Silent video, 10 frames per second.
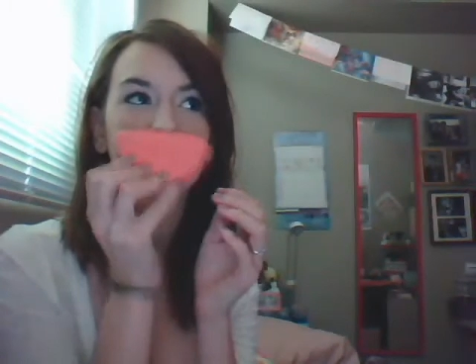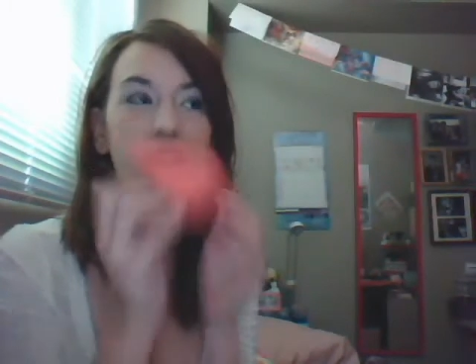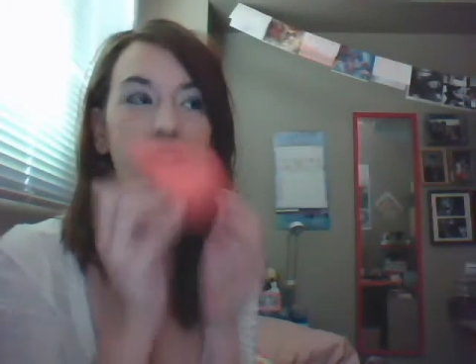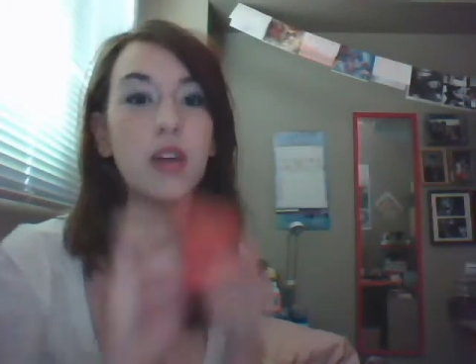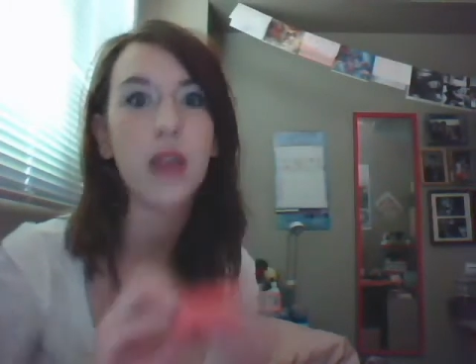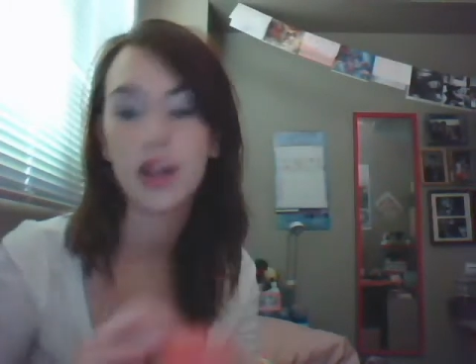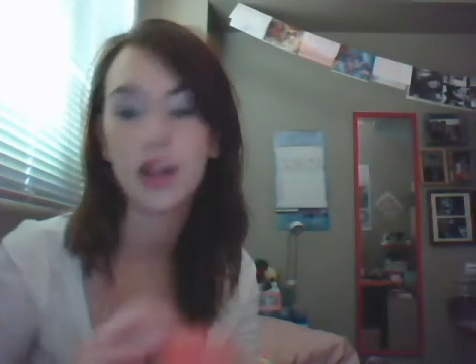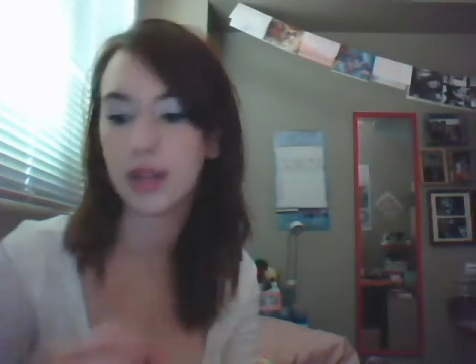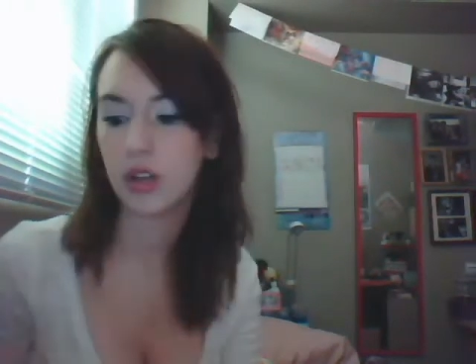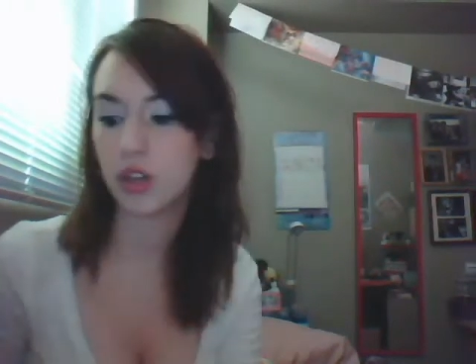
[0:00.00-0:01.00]
I know
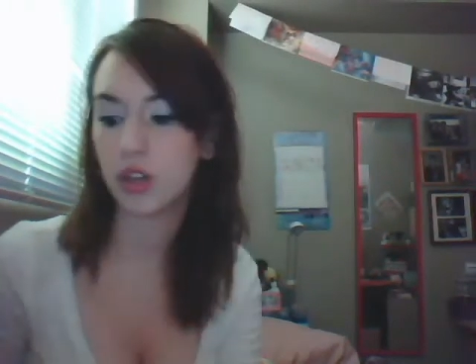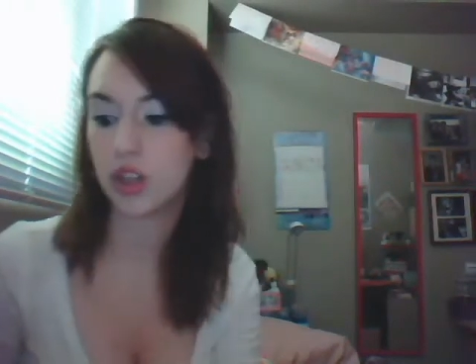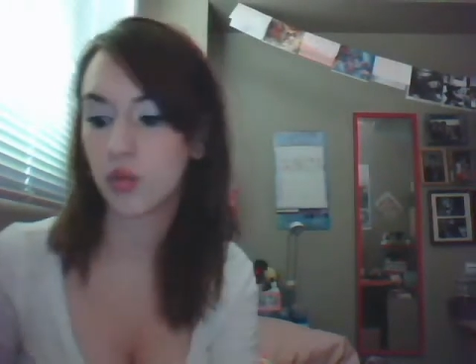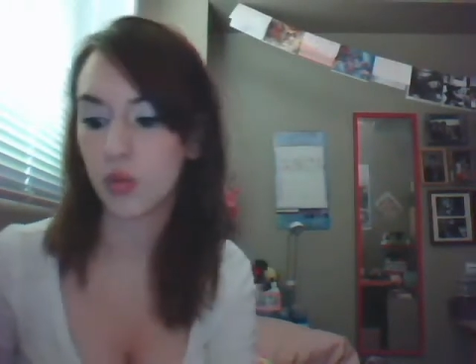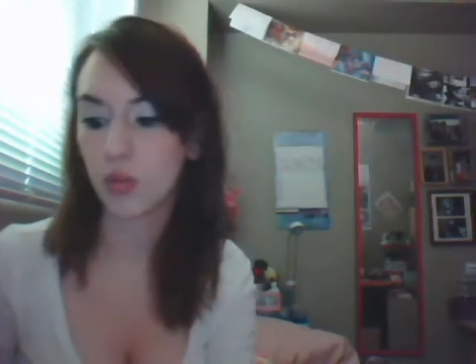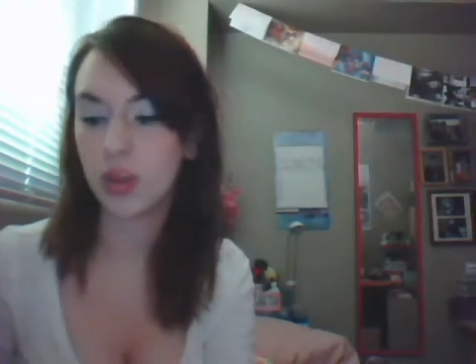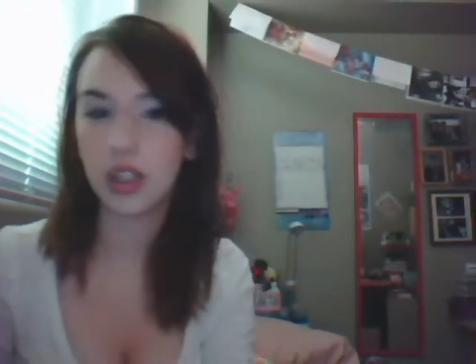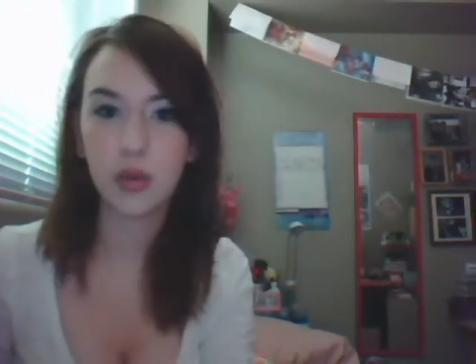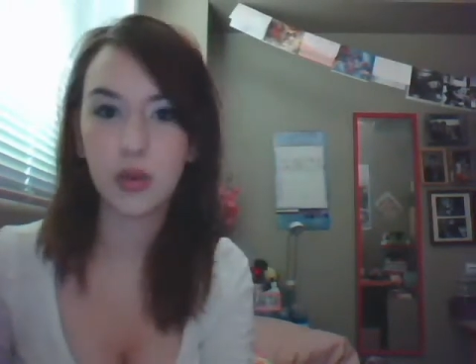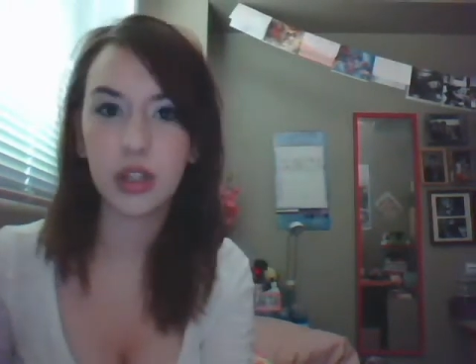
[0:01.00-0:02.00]
calamine lotion is
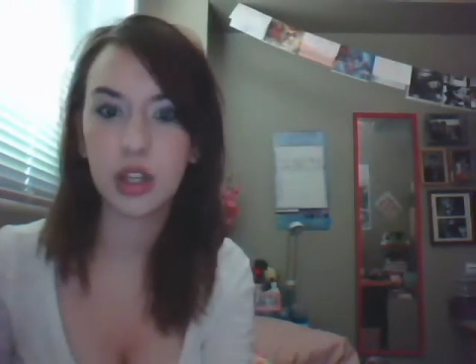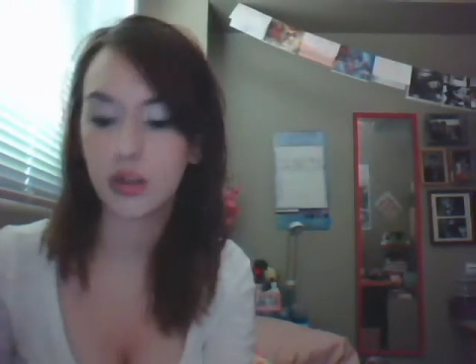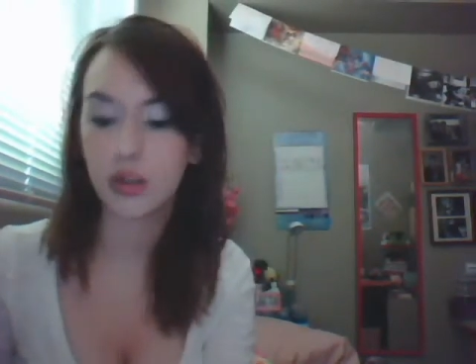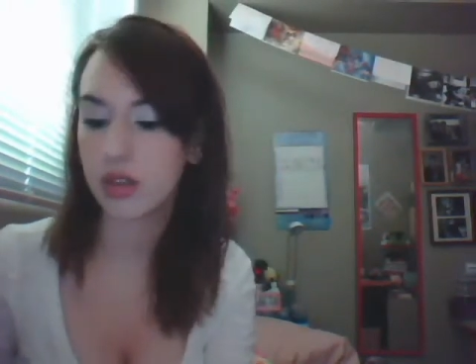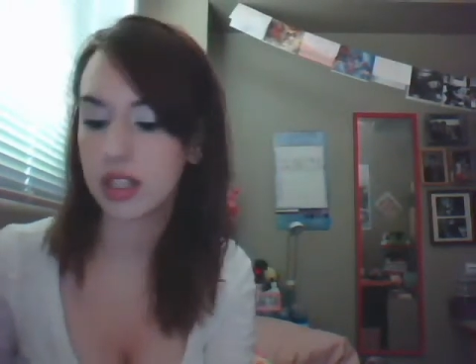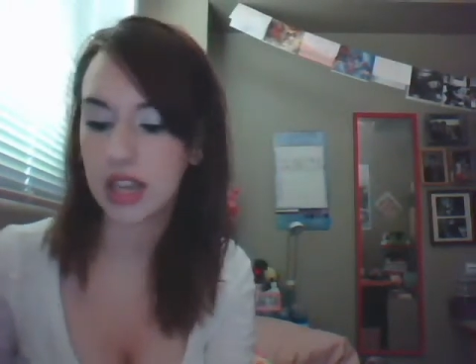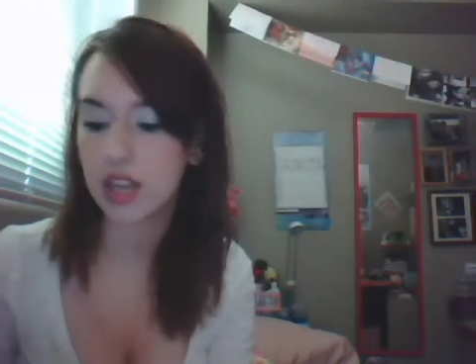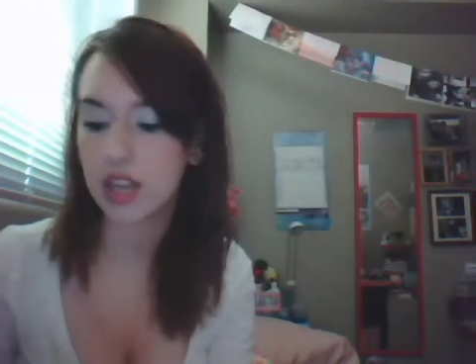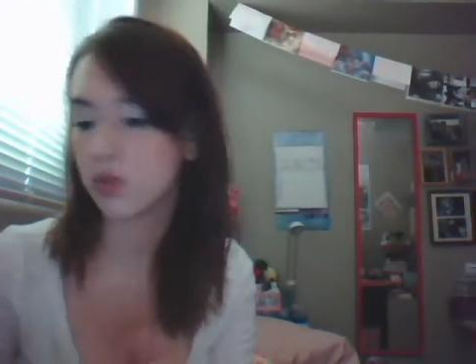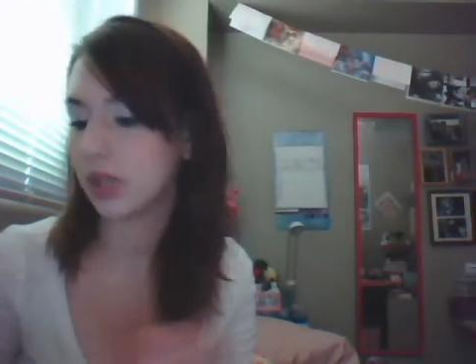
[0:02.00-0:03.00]
really, really good for the skin.
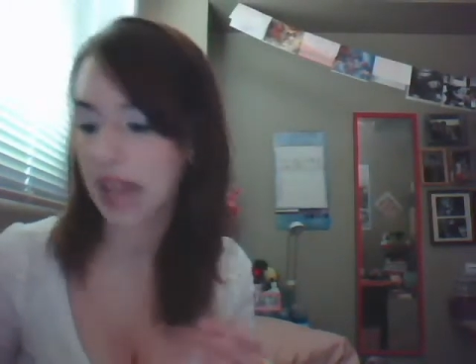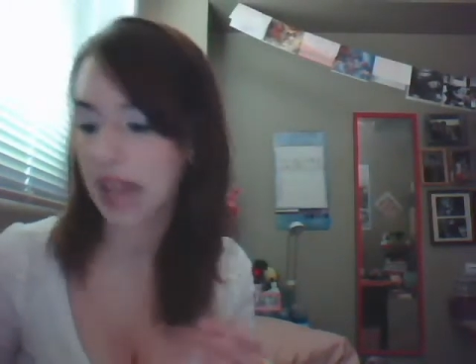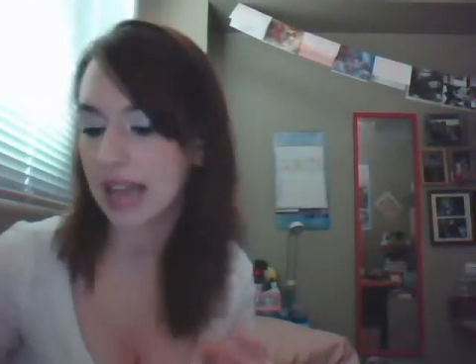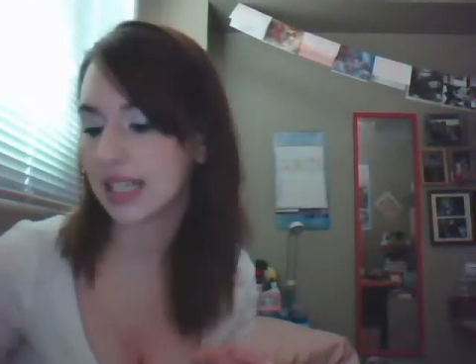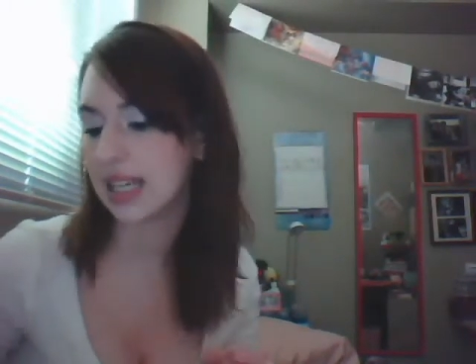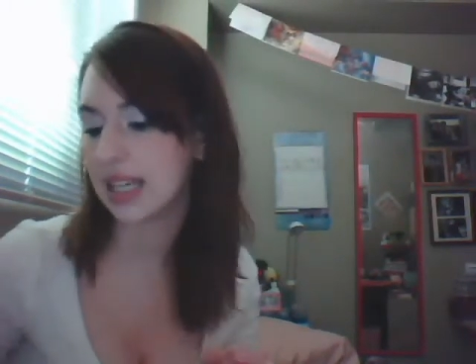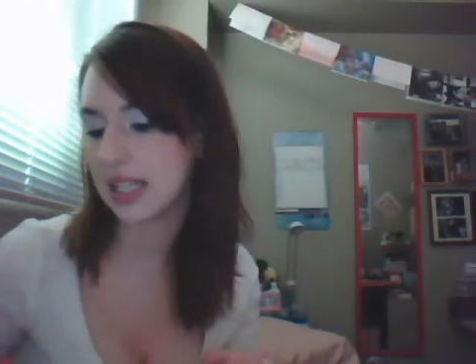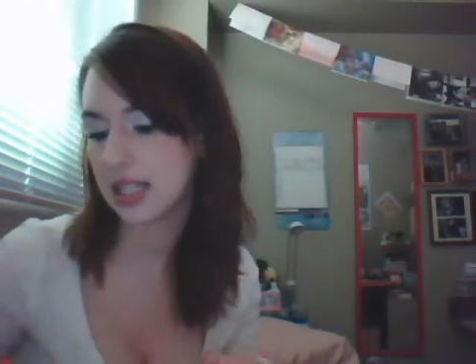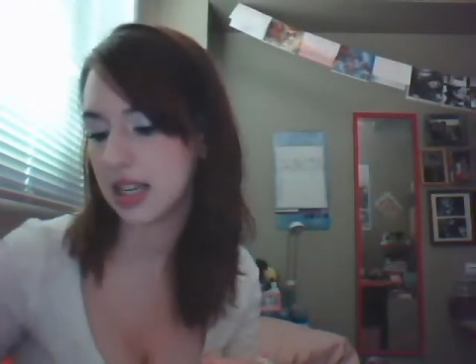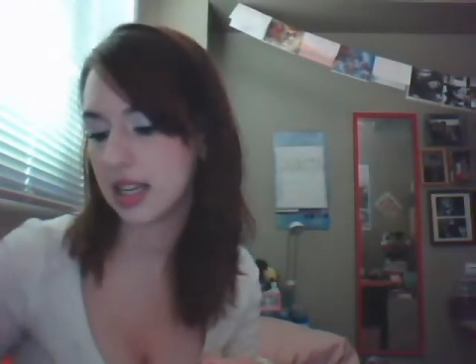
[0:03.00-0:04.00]
It's relaxing,
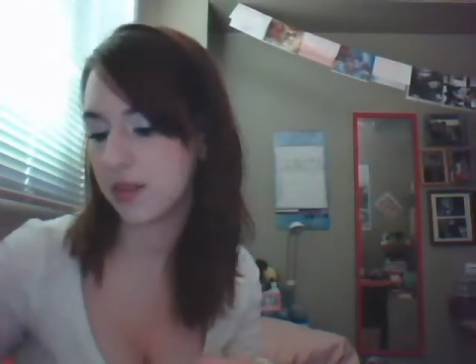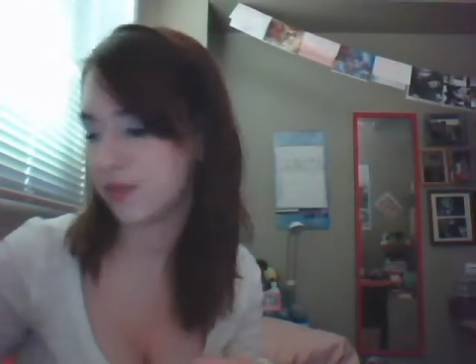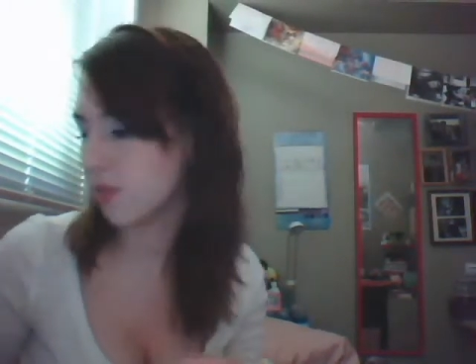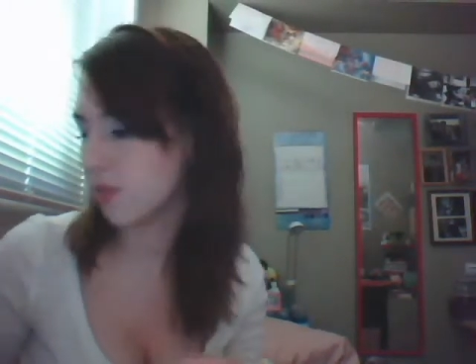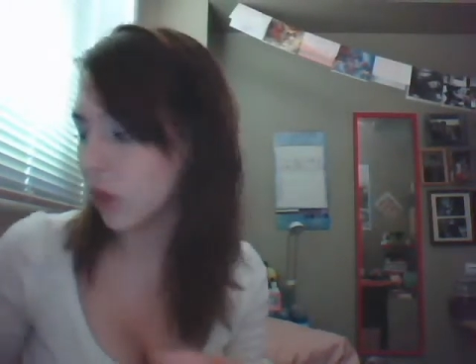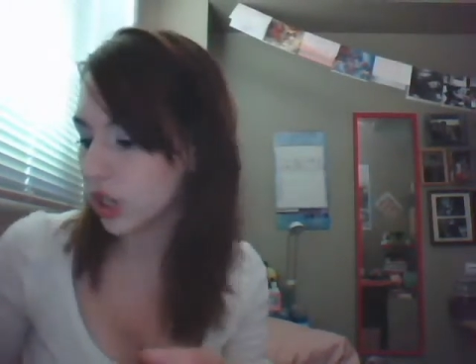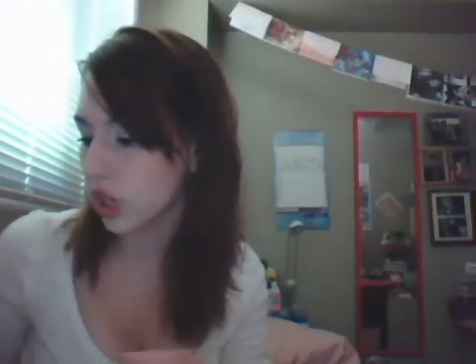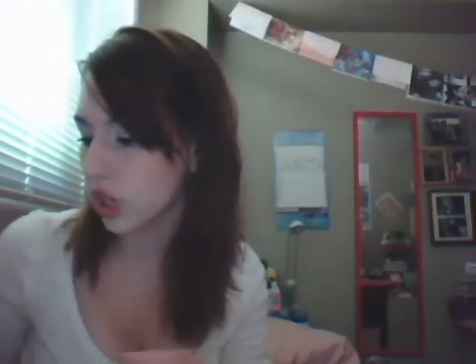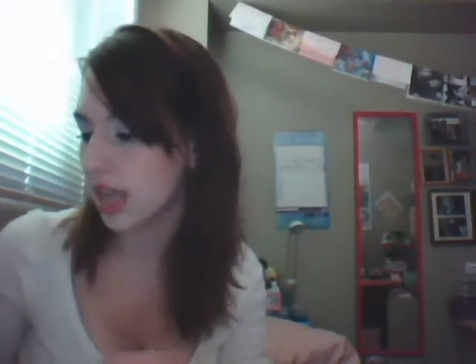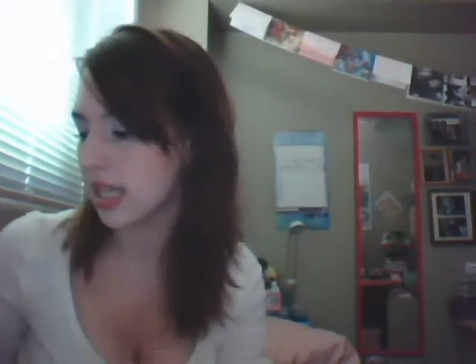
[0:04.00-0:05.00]
it's
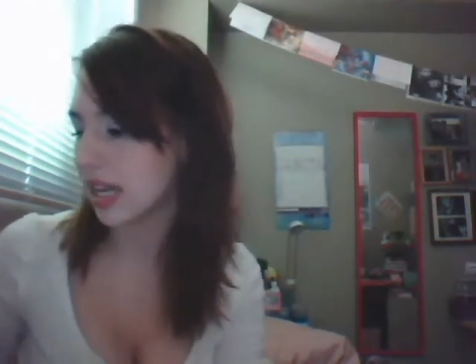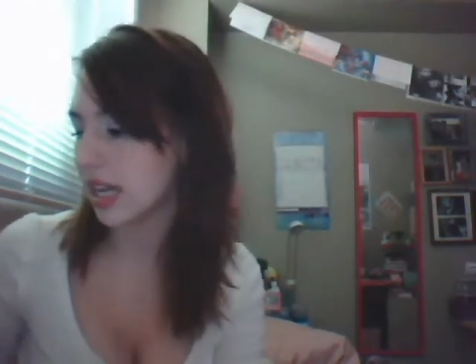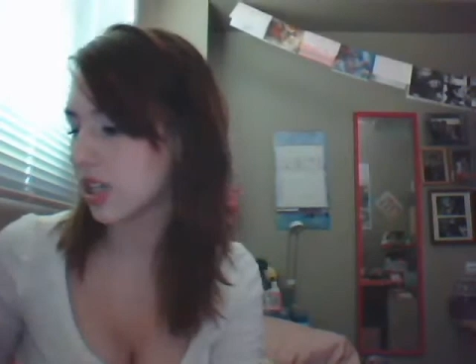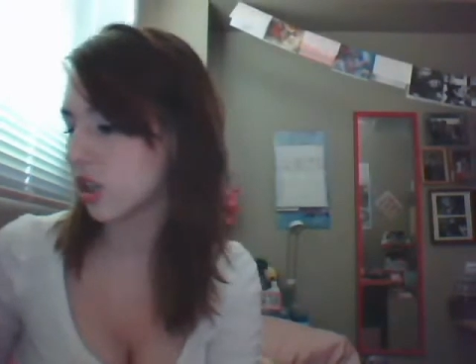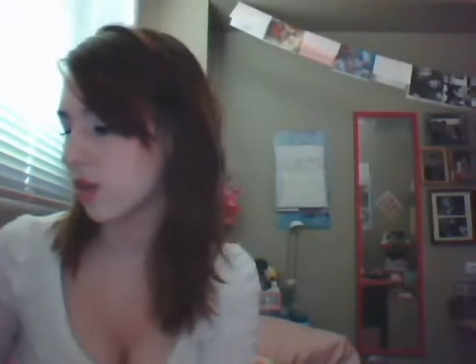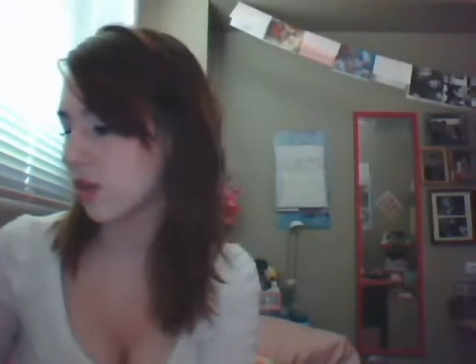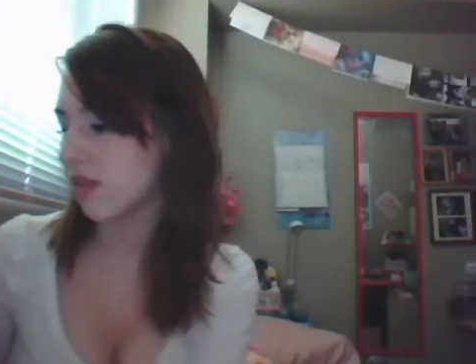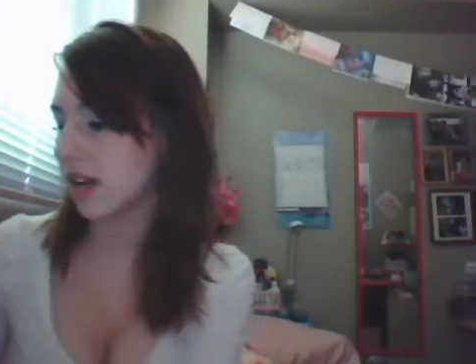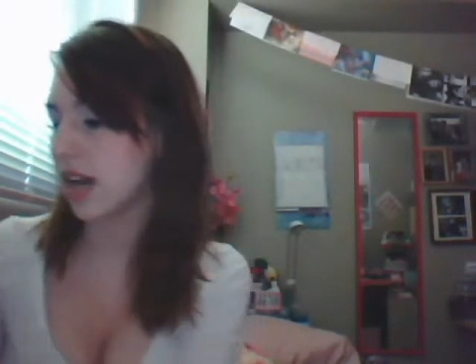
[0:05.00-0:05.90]
moisturizing, it's terrific.